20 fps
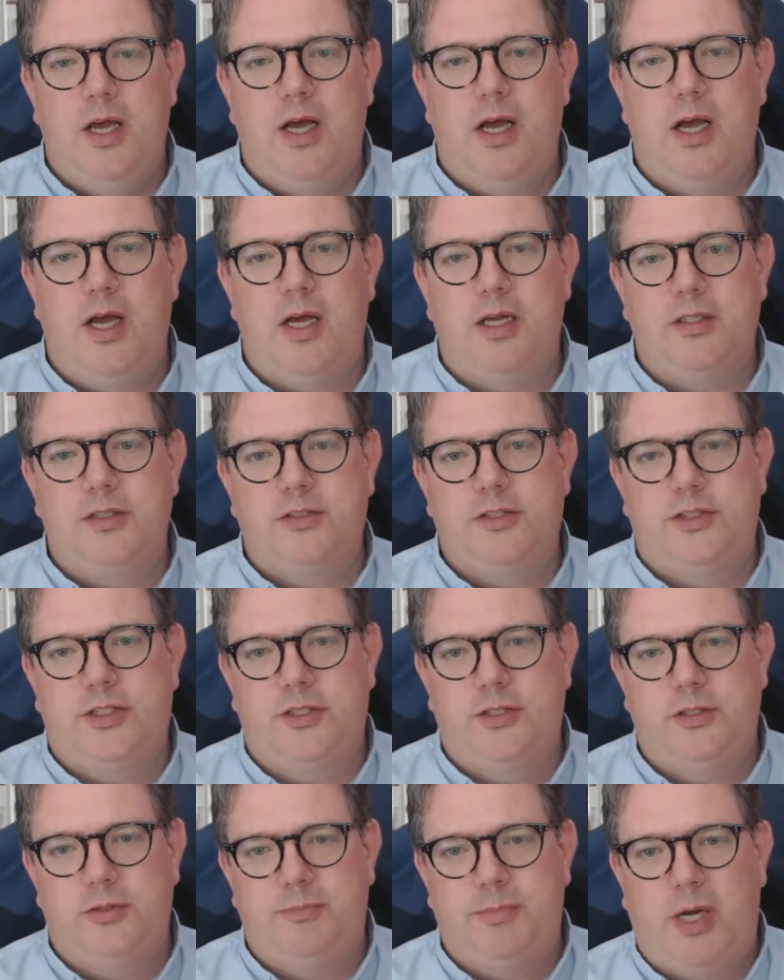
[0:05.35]
uh,
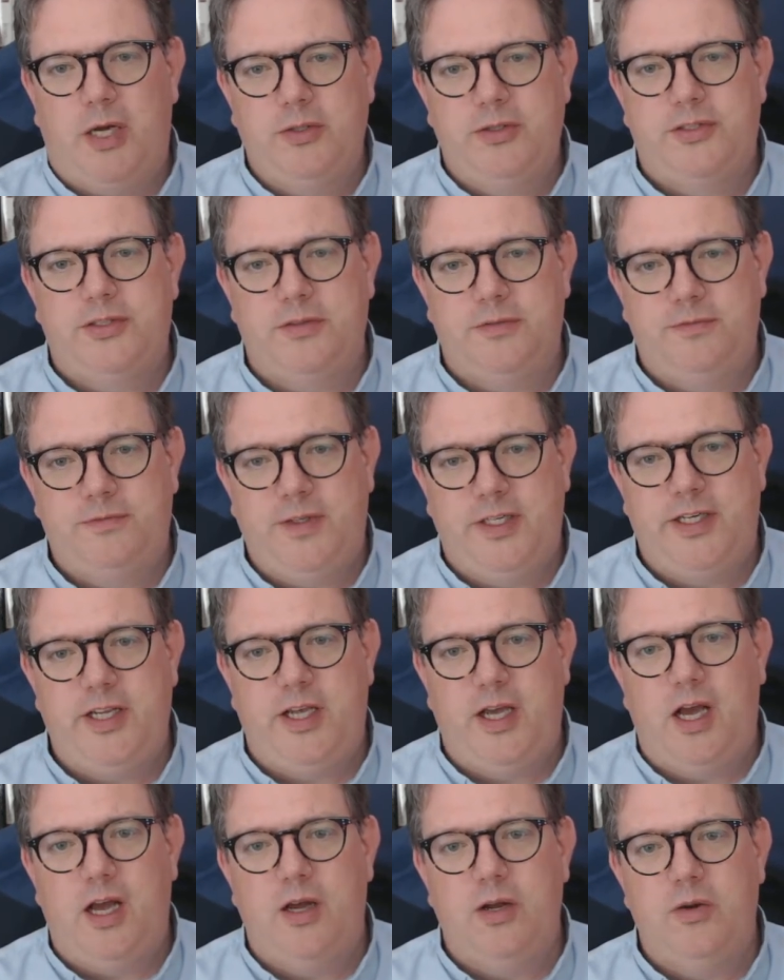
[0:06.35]
to post a
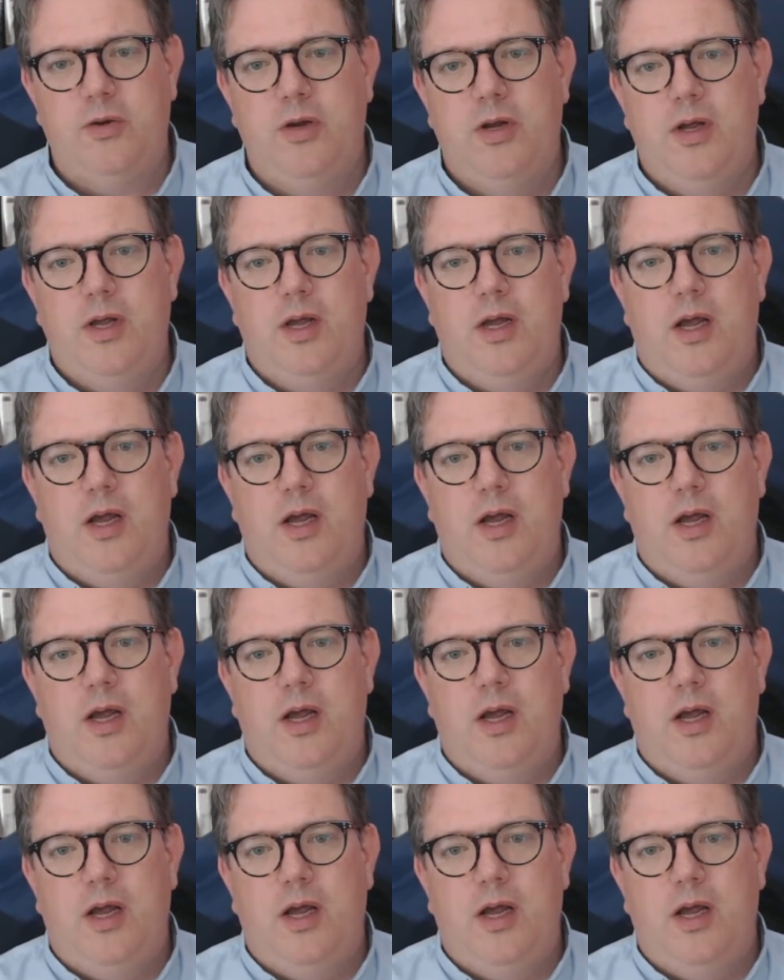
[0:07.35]
video.